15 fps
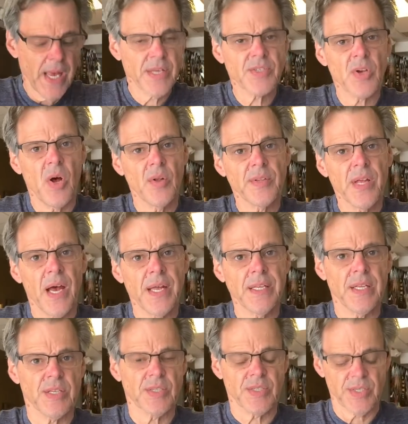it's all done.
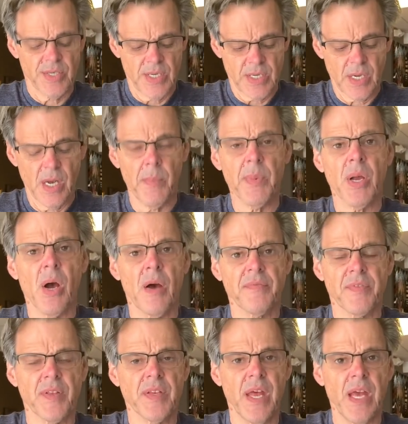It's coming off
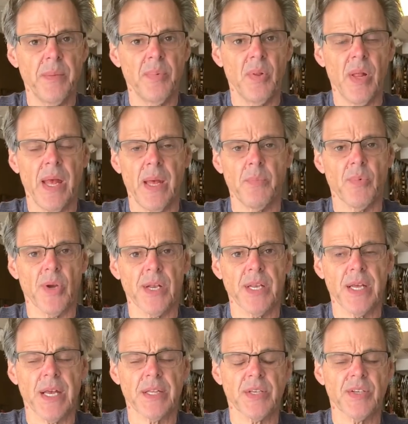the table, and we're going to
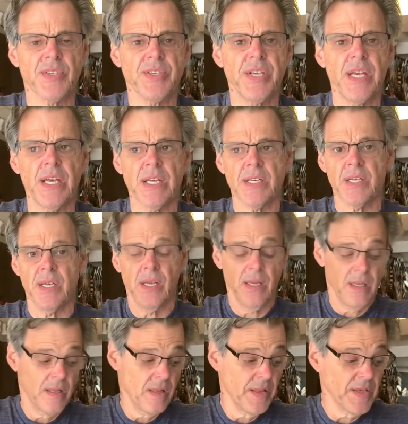get to see it,
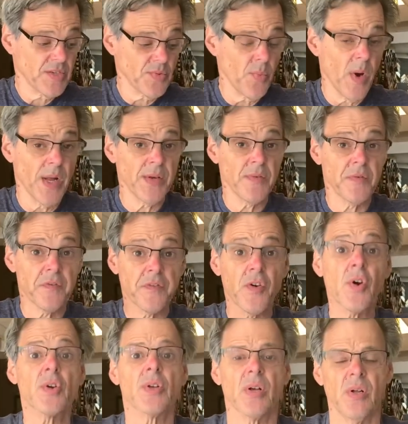this one
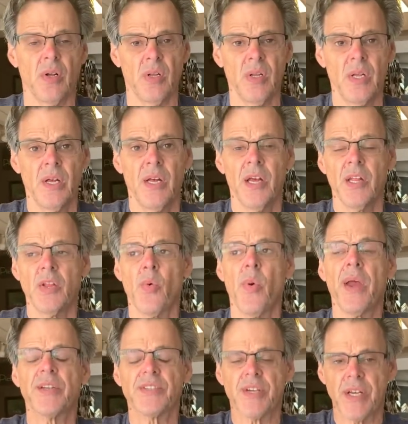vertical, the
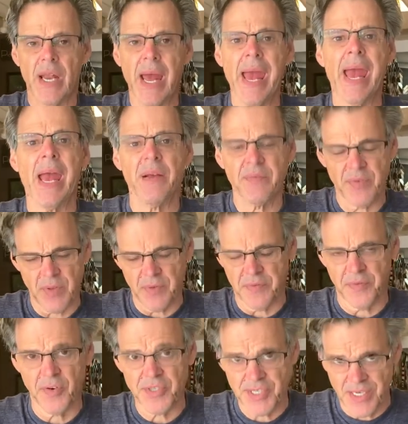way it's going to hang for the
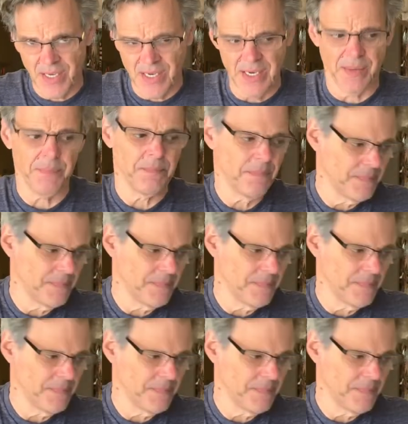first time.